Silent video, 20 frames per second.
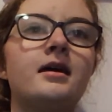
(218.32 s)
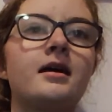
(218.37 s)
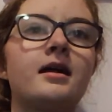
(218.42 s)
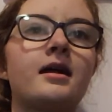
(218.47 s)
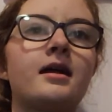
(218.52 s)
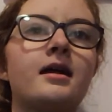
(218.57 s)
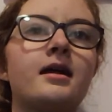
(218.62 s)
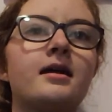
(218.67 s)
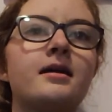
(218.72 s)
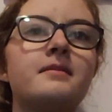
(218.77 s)

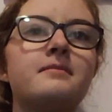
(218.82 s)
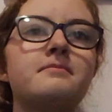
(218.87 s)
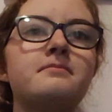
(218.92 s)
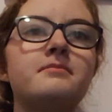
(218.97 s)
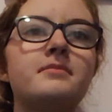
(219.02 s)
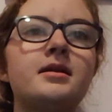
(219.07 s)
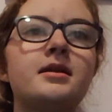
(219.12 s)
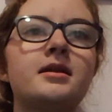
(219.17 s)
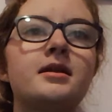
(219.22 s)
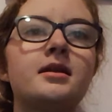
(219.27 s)

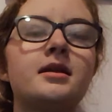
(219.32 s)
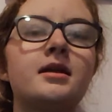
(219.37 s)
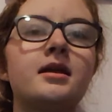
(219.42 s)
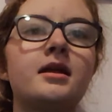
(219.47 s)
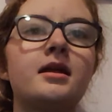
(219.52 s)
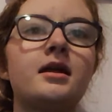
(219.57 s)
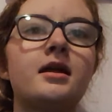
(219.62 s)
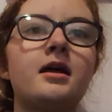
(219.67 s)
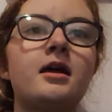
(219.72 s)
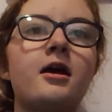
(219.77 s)
Um,
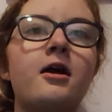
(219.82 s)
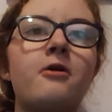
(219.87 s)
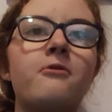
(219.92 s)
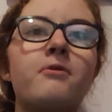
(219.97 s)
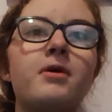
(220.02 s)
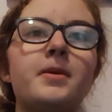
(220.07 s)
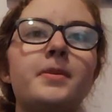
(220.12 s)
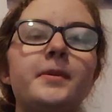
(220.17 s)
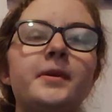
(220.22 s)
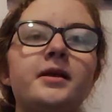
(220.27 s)

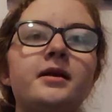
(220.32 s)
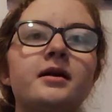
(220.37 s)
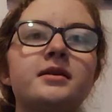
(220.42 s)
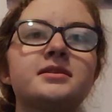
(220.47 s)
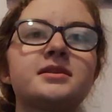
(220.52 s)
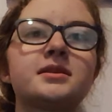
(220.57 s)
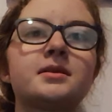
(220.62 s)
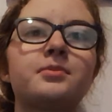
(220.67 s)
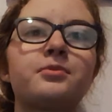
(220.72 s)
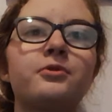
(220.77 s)
well, Little
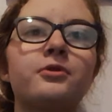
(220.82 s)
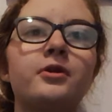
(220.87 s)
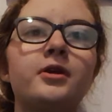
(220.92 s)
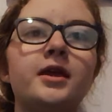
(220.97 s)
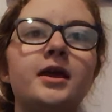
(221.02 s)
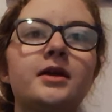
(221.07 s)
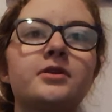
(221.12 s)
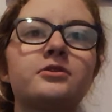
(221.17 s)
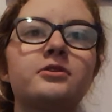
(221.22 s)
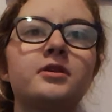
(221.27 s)
House on the
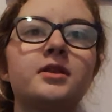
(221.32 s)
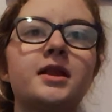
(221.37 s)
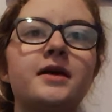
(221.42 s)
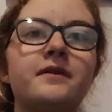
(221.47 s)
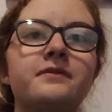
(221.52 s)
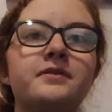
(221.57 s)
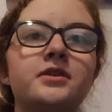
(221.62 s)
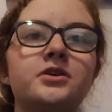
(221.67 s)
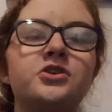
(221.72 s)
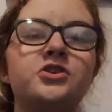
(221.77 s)
Prairie actor
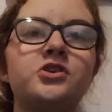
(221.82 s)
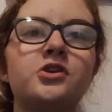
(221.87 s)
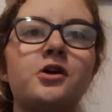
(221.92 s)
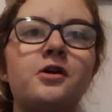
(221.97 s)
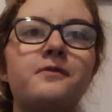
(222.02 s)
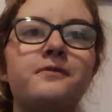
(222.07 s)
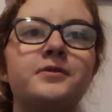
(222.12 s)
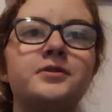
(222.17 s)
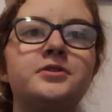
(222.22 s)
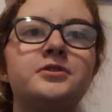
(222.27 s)
left the
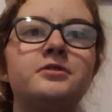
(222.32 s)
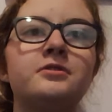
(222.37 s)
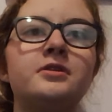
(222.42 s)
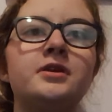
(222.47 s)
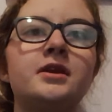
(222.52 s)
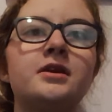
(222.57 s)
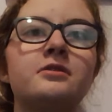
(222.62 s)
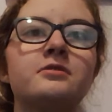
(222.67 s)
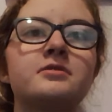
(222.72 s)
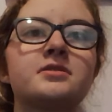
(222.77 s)
show for two
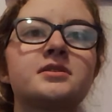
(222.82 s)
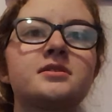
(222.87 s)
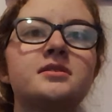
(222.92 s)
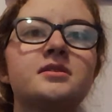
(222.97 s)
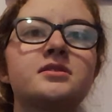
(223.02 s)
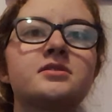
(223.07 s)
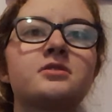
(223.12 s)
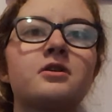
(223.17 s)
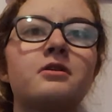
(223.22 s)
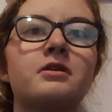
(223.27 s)
years
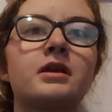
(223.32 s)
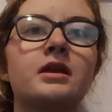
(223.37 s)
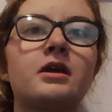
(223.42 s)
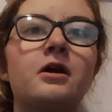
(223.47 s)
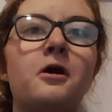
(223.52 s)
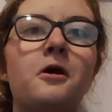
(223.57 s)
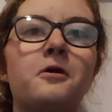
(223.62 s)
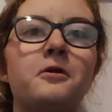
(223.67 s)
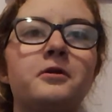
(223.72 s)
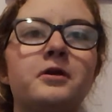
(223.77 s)
to star in
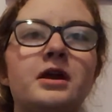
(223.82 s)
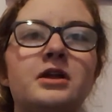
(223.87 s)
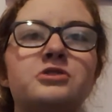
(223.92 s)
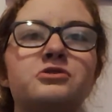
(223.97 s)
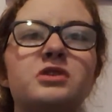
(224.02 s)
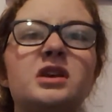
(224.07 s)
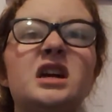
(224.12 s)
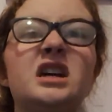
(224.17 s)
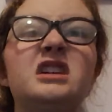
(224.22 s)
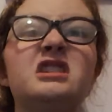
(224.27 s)
Carter
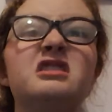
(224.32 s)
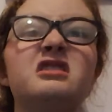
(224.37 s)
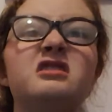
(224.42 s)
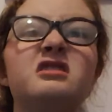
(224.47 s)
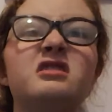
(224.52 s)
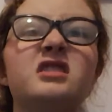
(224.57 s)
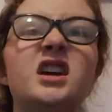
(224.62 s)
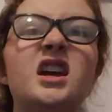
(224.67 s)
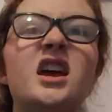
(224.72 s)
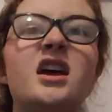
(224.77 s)
Country.
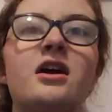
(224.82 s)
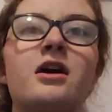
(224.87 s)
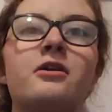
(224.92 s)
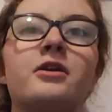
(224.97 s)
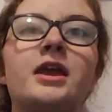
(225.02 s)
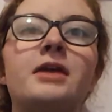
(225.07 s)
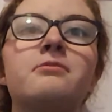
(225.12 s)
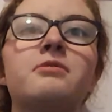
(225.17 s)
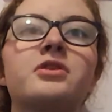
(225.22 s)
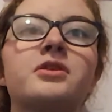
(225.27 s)
Ooh.
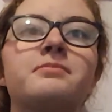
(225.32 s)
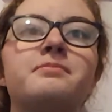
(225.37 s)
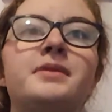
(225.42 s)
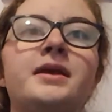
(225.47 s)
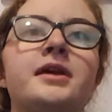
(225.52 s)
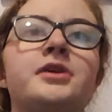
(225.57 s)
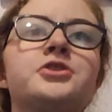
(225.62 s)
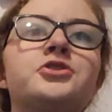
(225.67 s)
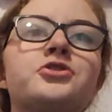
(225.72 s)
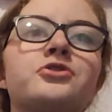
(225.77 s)
Okay, well, the
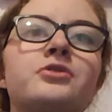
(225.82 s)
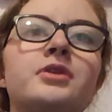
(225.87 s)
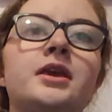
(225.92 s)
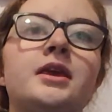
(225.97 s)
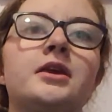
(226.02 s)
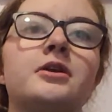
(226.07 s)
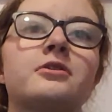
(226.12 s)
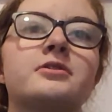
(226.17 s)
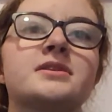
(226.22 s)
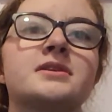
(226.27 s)
picture
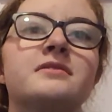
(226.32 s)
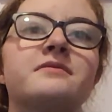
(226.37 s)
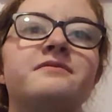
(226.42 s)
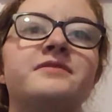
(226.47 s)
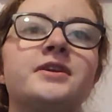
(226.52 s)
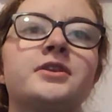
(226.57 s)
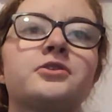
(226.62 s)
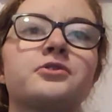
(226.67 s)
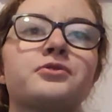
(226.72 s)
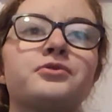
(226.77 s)
here is of
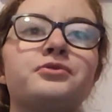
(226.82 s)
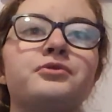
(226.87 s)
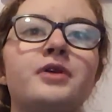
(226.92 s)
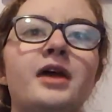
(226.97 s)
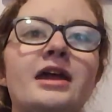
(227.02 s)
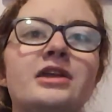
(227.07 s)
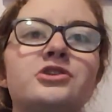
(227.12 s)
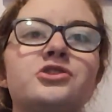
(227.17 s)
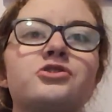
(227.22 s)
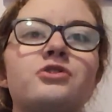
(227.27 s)
Victor
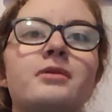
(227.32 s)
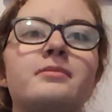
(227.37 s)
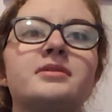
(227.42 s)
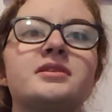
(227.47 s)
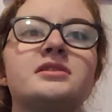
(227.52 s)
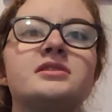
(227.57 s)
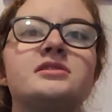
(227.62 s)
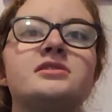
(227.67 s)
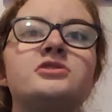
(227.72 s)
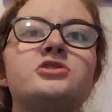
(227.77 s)
French, so I'm
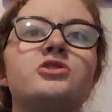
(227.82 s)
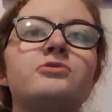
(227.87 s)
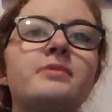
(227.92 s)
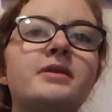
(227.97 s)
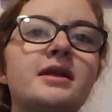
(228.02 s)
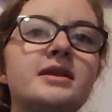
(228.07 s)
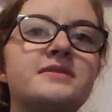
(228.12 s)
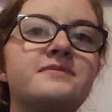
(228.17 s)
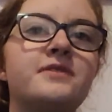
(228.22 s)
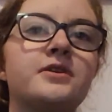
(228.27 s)

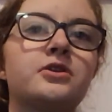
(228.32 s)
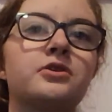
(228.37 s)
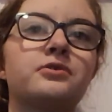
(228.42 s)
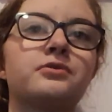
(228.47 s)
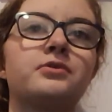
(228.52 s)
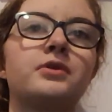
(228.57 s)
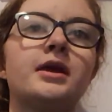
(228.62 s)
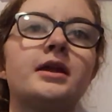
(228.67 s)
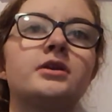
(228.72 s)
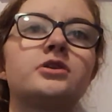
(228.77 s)
assuming it's Victor
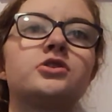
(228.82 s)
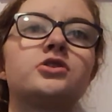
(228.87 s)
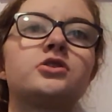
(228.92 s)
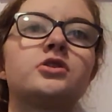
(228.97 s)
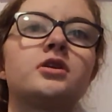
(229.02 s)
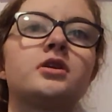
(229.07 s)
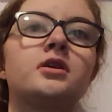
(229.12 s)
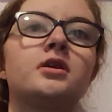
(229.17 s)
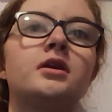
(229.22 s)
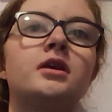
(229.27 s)

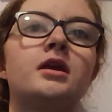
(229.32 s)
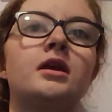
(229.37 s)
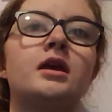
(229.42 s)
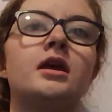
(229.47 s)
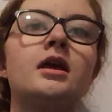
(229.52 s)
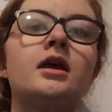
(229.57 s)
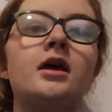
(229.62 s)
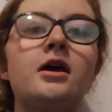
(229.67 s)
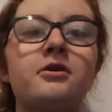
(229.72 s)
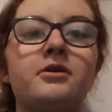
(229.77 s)
French.
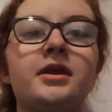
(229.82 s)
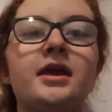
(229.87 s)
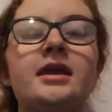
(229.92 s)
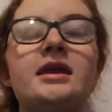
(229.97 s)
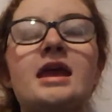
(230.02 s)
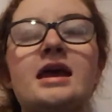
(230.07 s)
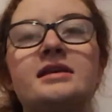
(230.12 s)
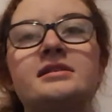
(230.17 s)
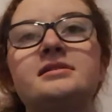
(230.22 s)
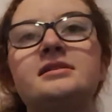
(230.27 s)

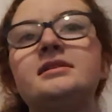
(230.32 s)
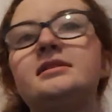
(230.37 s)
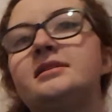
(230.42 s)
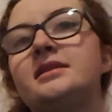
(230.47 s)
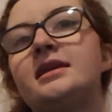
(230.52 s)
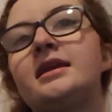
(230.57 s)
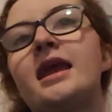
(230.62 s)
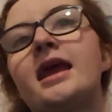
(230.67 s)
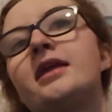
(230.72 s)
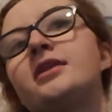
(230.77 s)
Okay, yeah, see,
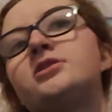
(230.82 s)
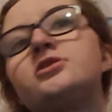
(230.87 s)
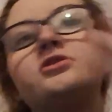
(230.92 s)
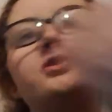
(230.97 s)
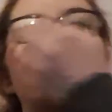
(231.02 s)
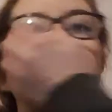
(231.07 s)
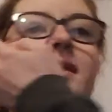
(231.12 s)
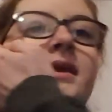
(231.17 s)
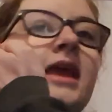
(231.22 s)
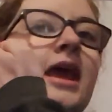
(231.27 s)
they can't do
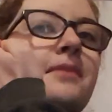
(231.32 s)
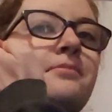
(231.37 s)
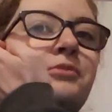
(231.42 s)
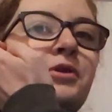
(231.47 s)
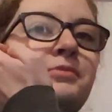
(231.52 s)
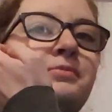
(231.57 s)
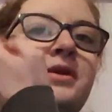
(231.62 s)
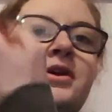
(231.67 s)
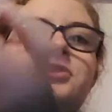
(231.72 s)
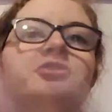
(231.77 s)
that. They can't
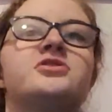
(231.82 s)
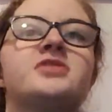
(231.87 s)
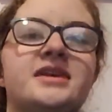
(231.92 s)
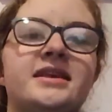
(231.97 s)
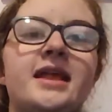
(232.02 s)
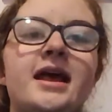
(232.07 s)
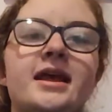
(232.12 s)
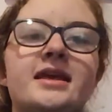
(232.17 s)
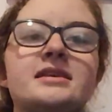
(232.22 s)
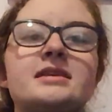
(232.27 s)
put pictures
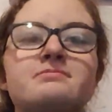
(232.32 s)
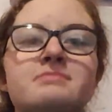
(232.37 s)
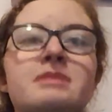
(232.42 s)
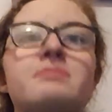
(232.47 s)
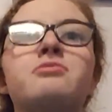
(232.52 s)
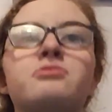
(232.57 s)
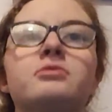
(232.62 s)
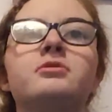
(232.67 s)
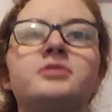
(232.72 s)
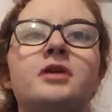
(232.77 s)
like that because then
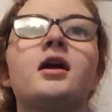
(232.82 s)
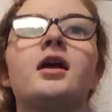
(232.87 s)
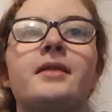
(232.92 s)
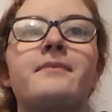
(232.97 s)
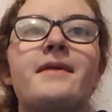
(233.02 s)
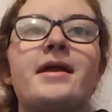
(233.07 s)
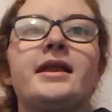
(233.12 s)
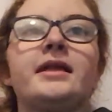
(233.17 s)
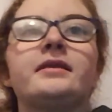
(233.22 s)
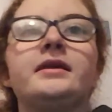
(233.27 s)
people will
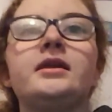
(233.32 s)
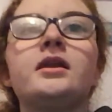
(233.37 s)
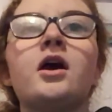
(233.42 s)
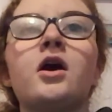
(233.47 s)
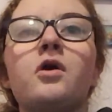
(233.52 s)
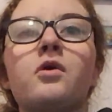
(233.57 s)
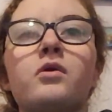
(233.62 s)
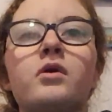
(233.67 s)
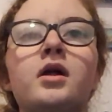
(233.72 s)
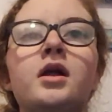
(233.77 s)
automatically
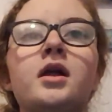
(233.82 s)
know.